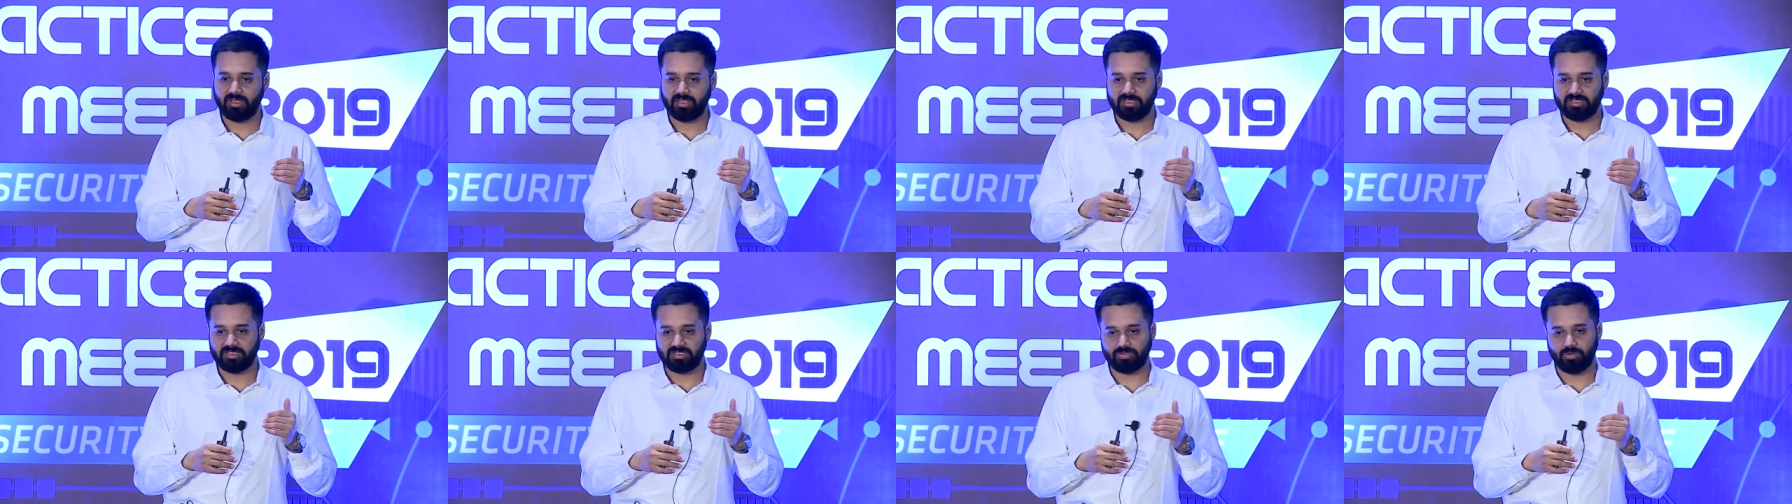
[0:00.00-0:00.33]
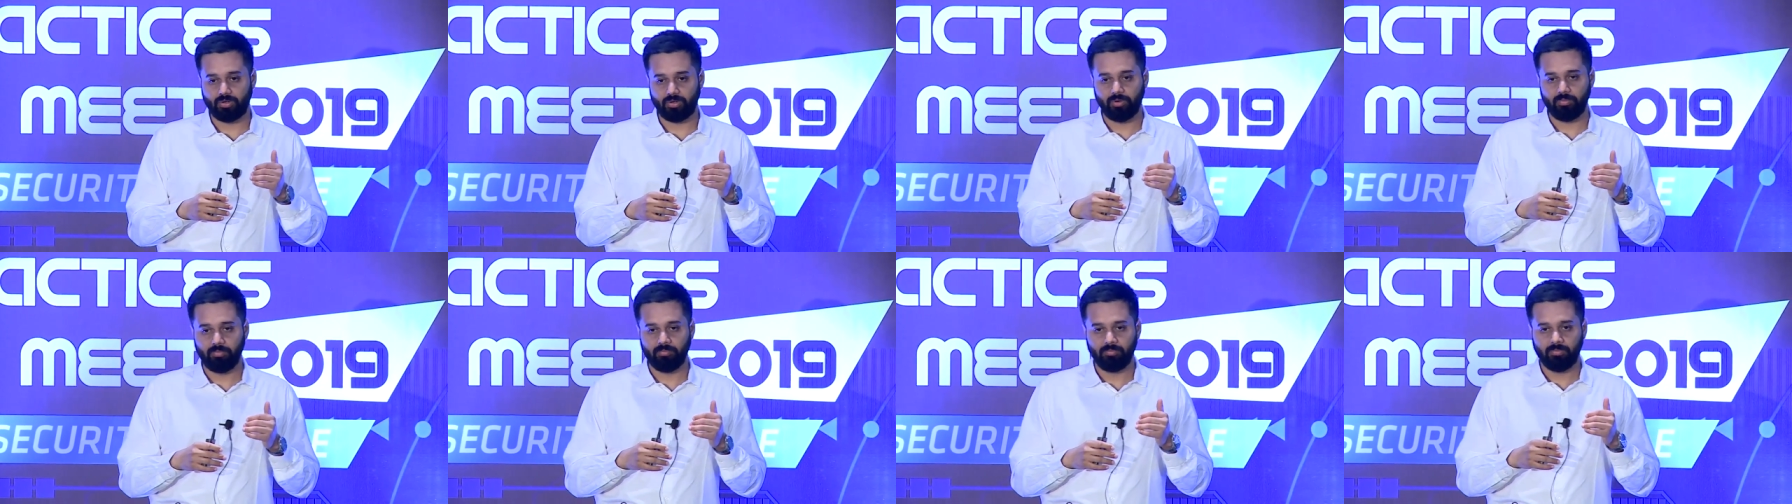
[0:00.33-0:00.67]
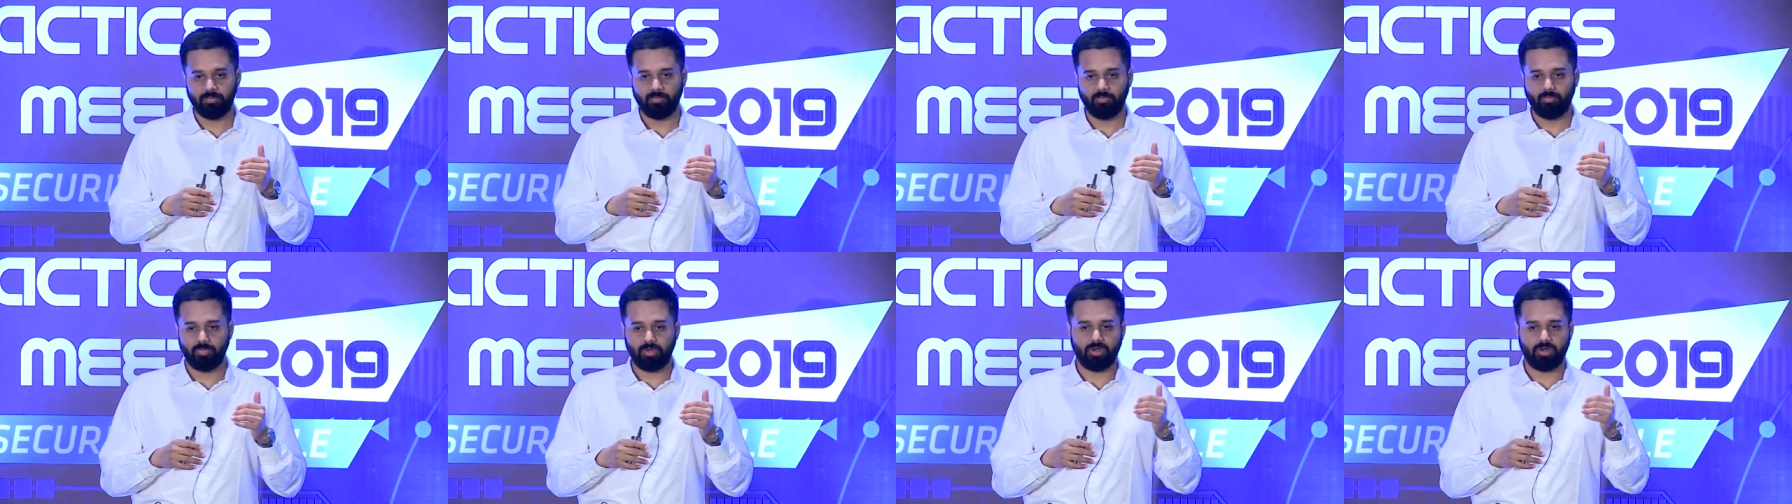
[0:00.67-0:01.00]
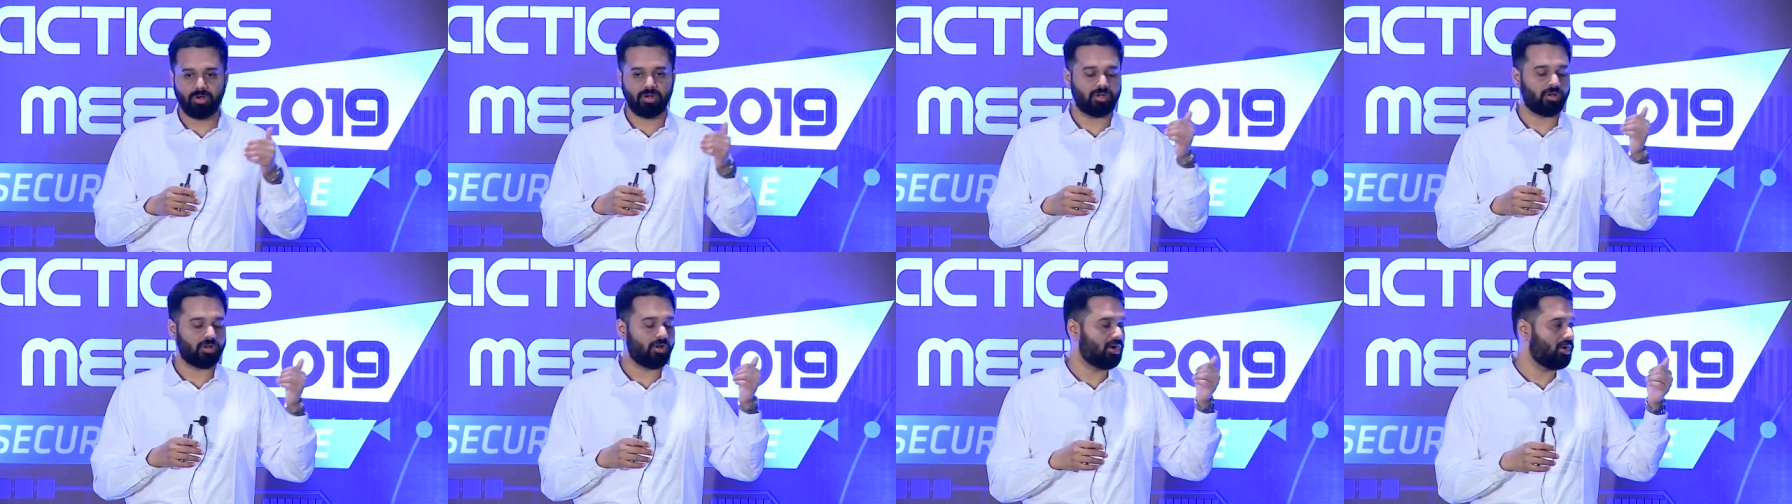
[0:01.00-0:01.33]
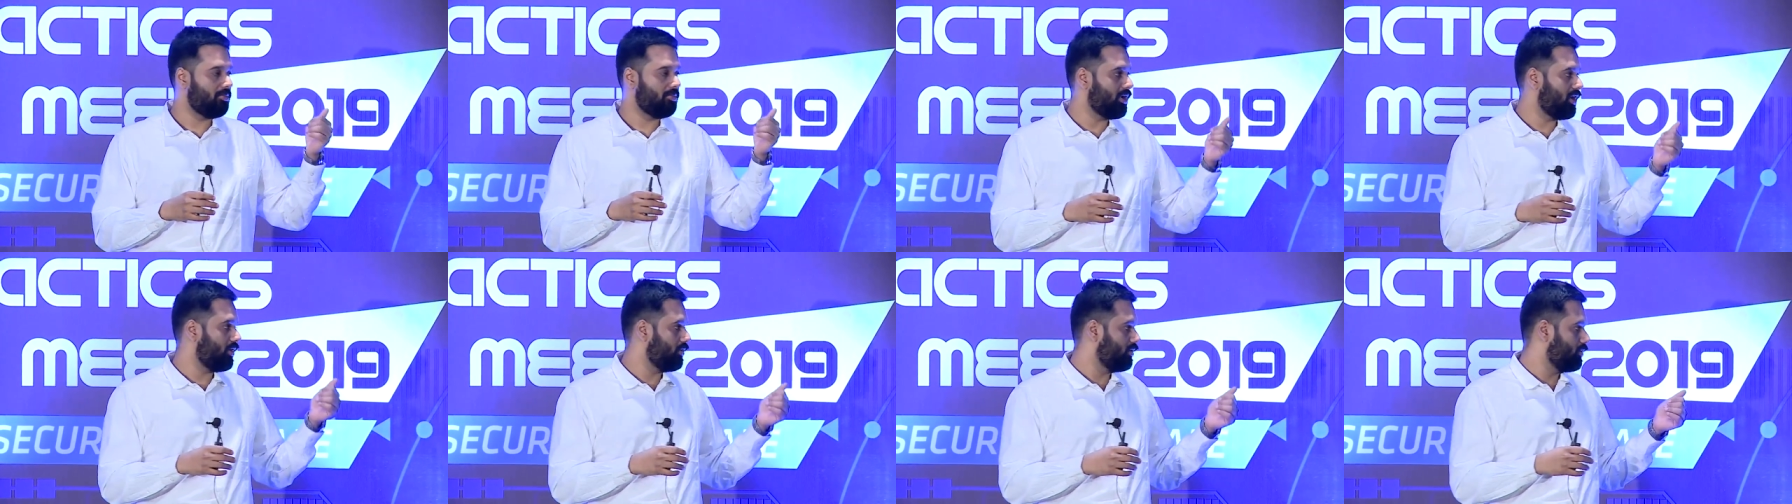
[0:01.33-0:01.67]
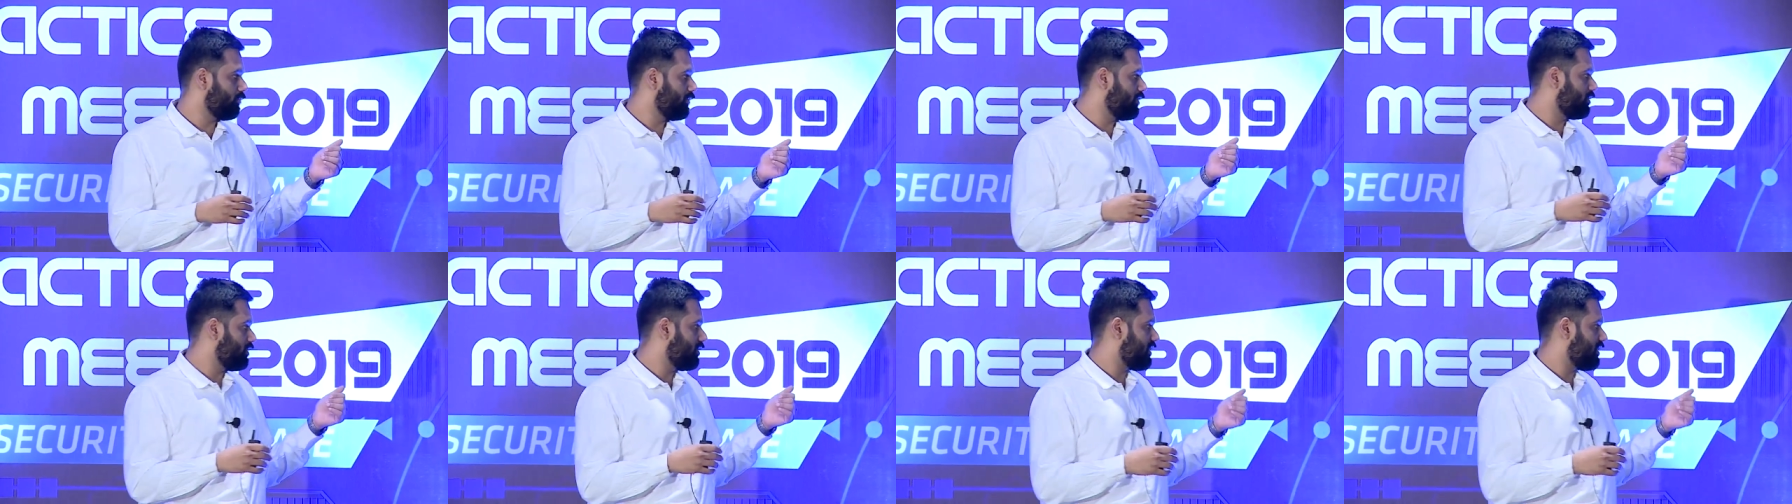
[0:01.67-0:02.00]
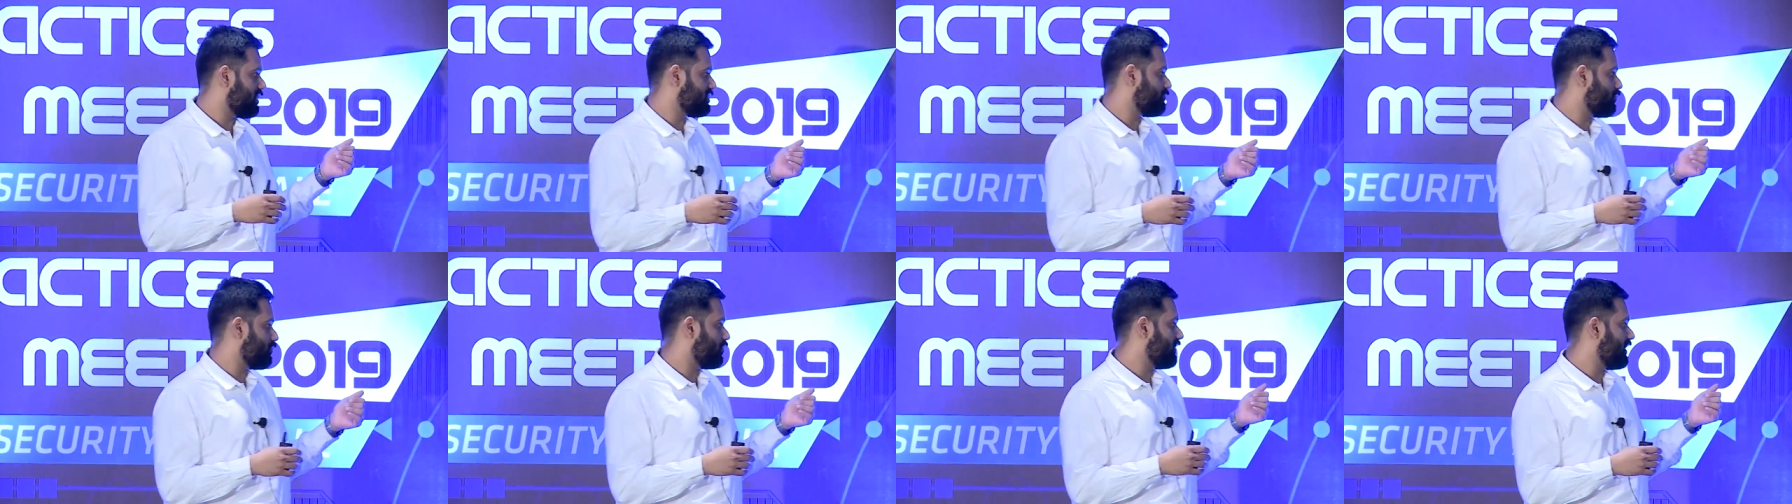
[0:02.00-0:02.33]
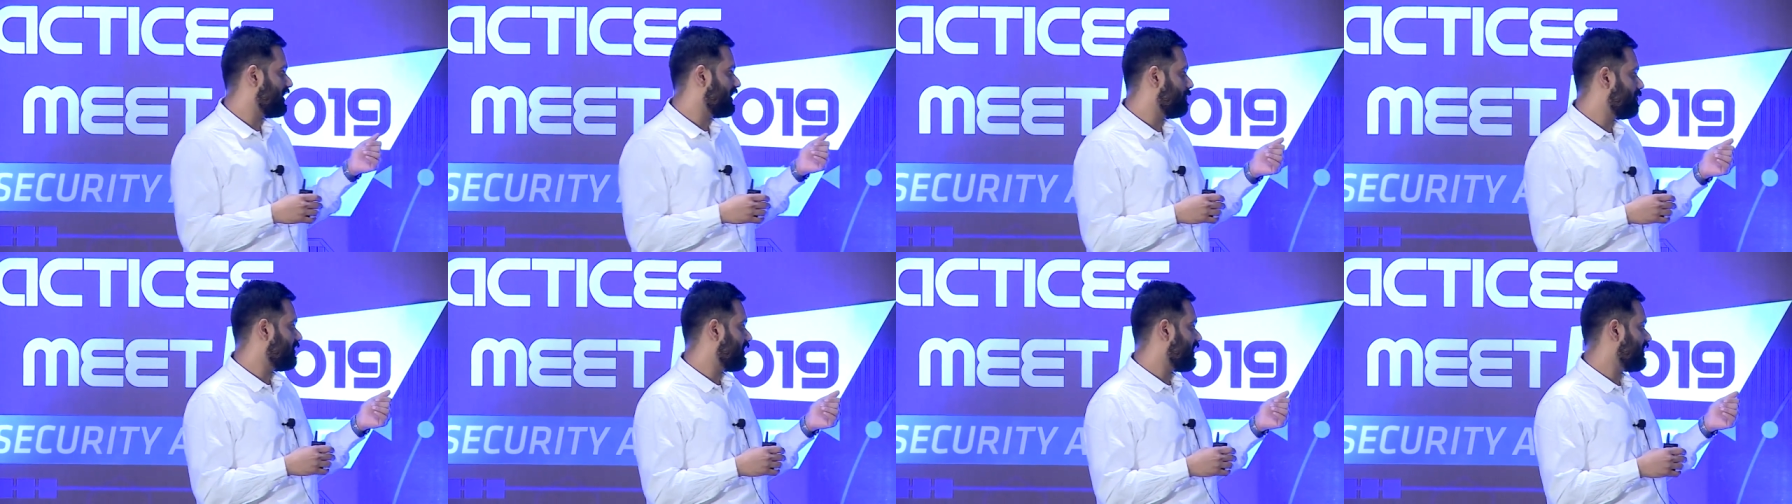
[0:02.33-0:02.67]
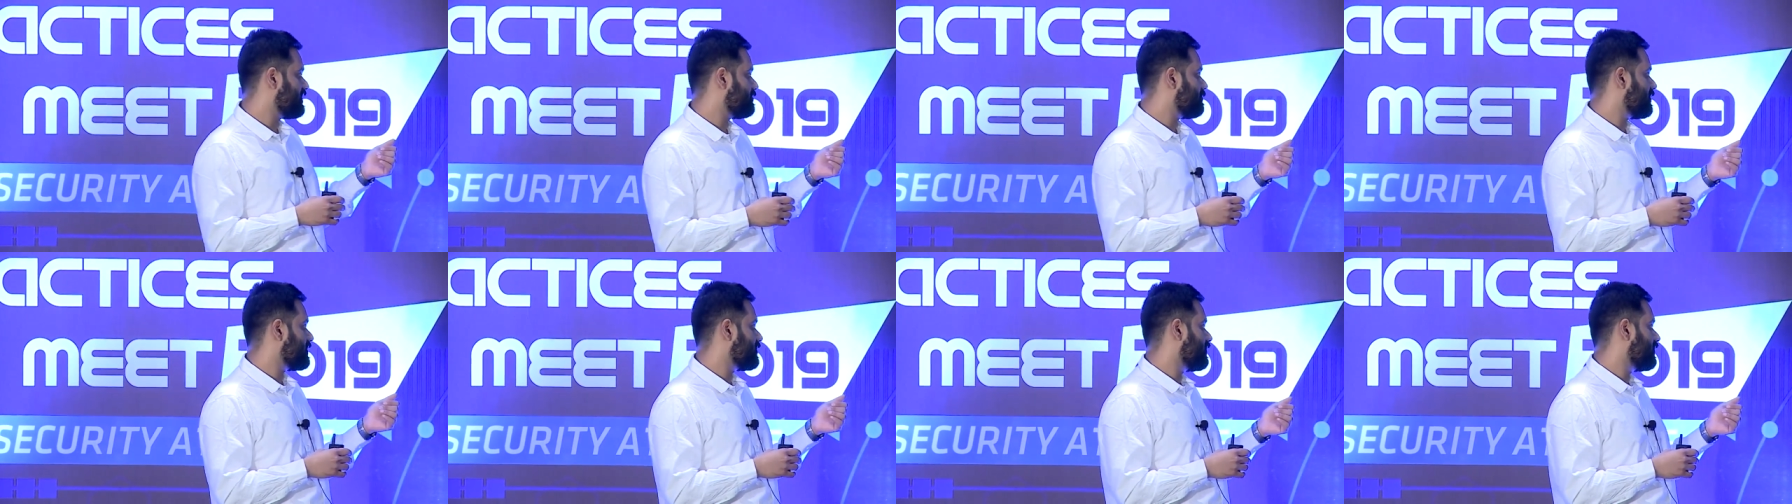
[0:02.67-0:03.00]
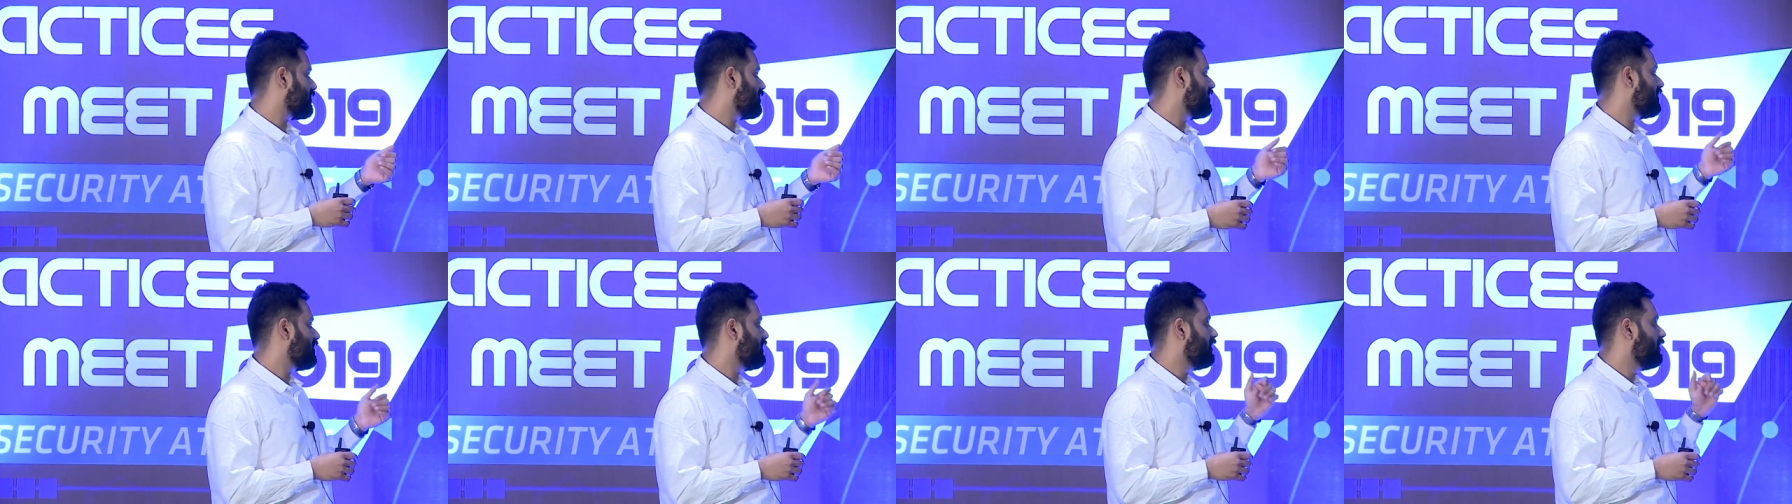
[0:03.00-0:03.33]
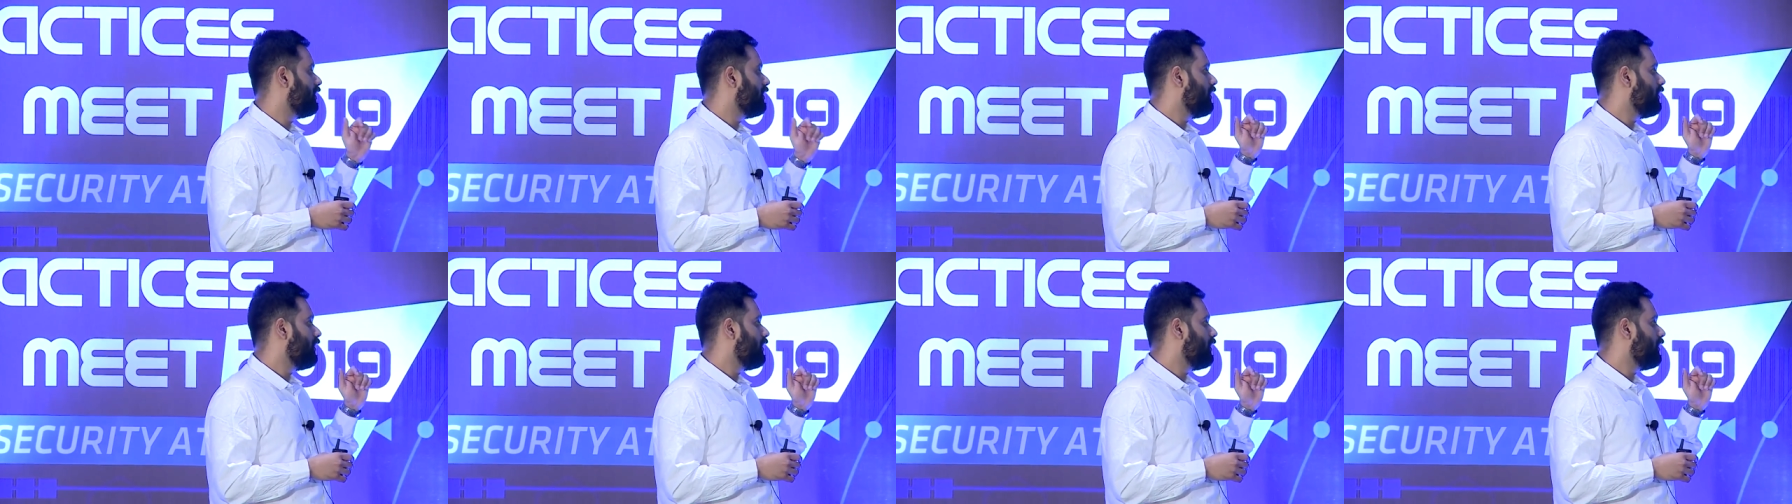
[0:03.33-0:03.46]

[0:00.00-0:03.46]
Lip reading: So we're going to touch upon API specifically.